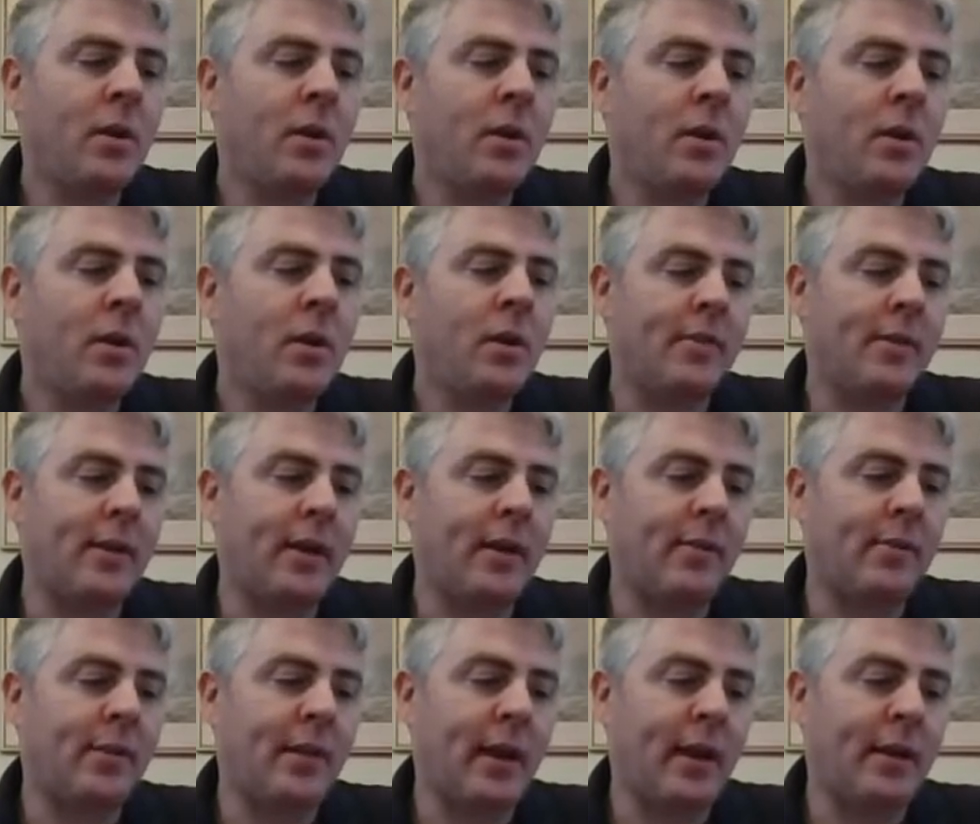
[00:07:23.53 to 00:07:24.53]
is
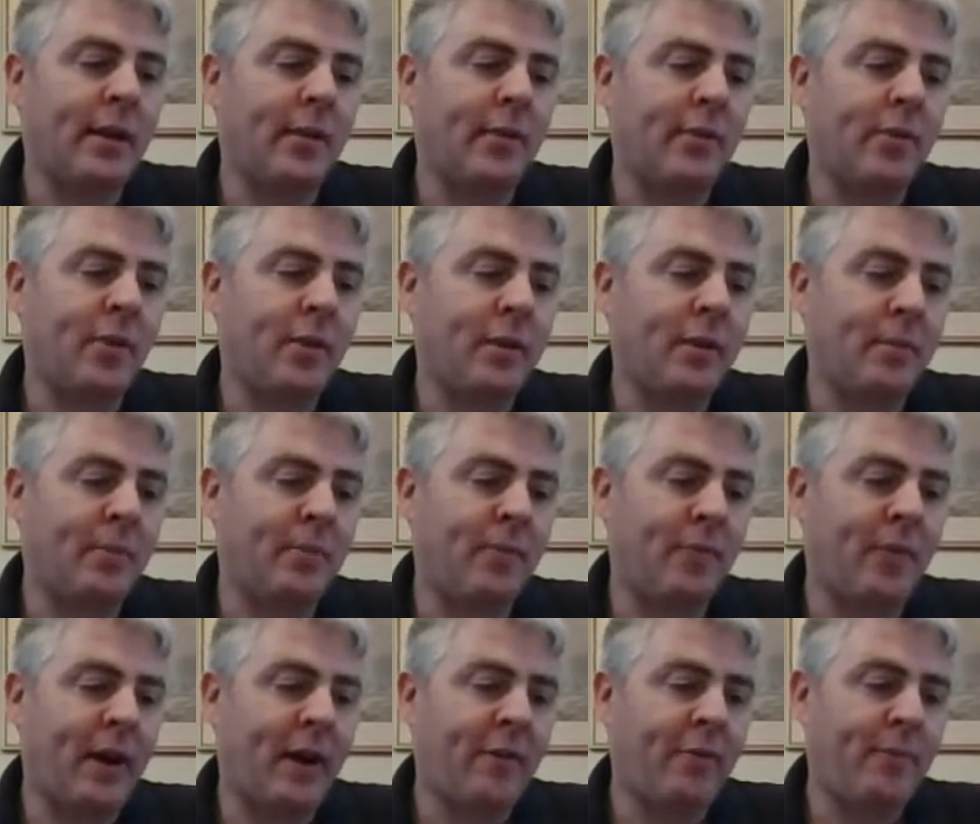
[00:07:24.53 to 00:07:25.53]

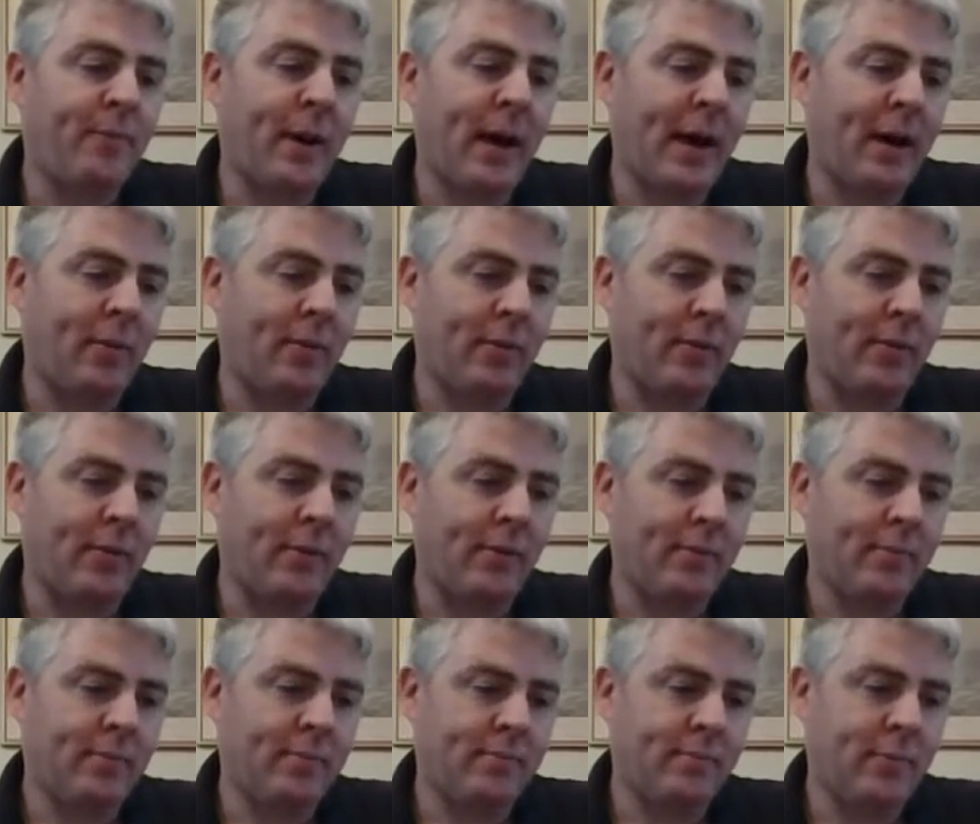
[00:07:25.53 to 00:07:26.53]
35 pounds.
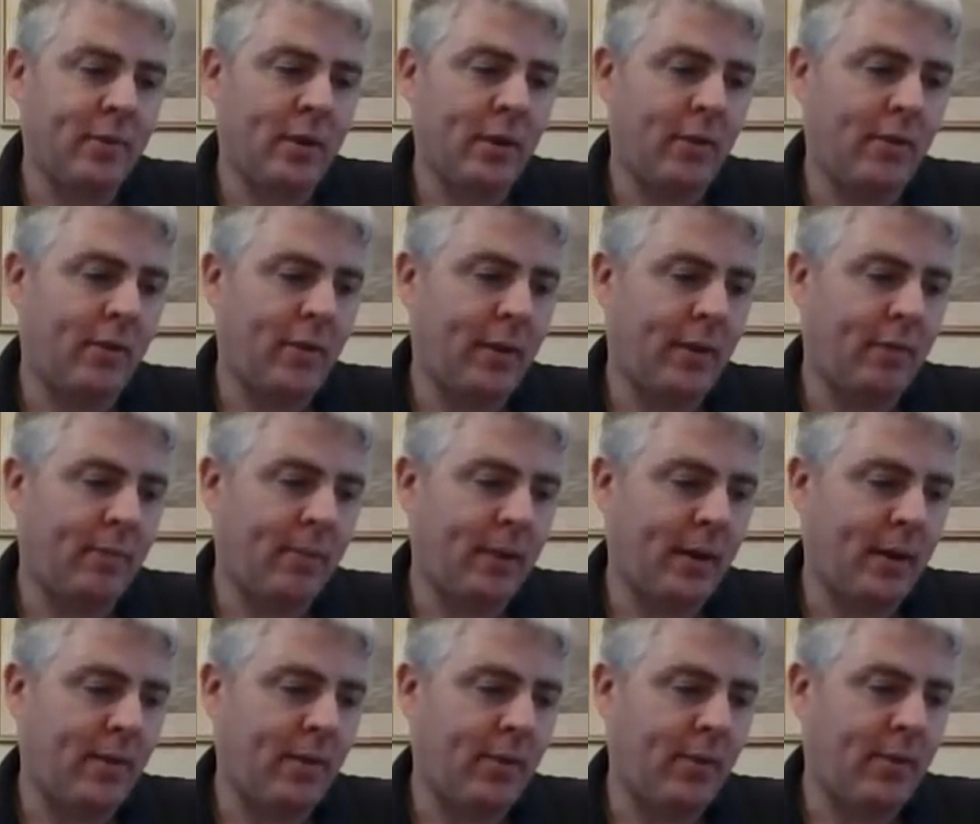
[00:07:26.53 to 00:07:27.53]
35
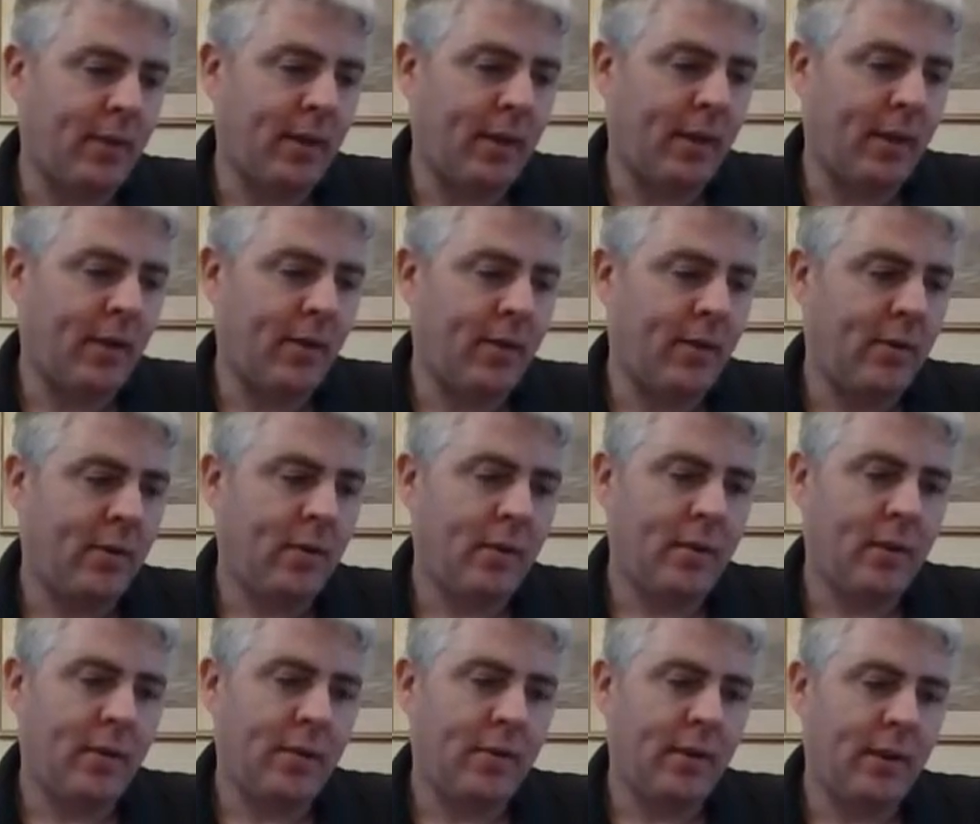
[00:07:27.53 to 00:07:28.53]
pounds here.
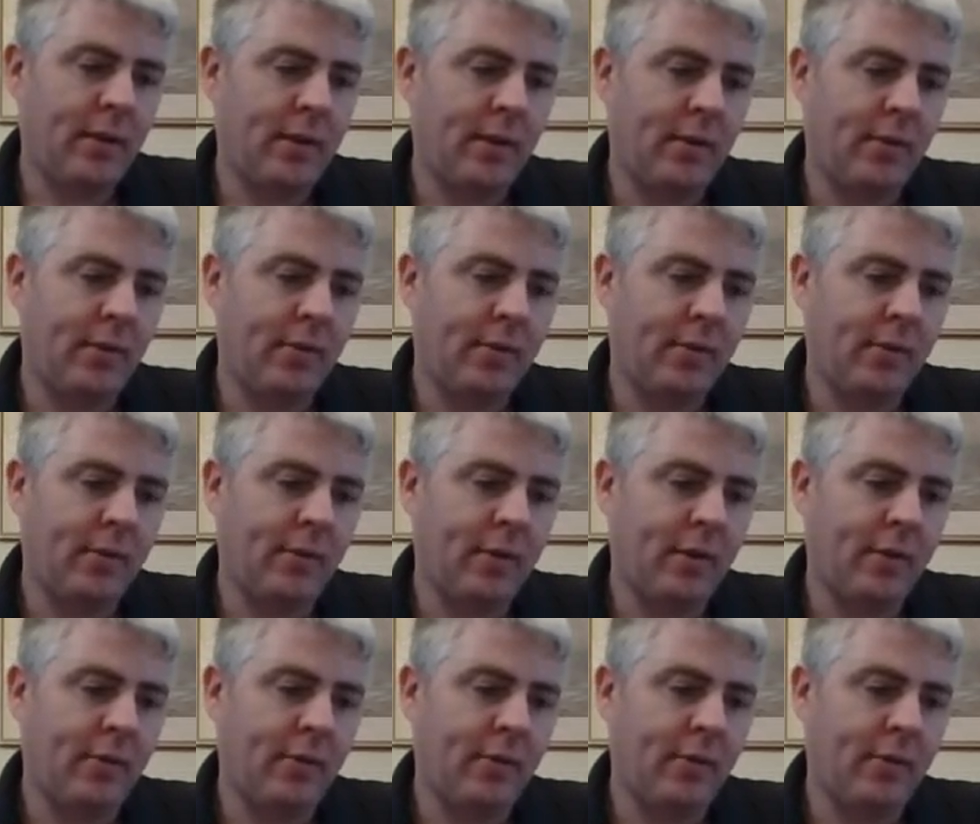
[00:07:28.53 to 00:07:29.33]
The answer is £35.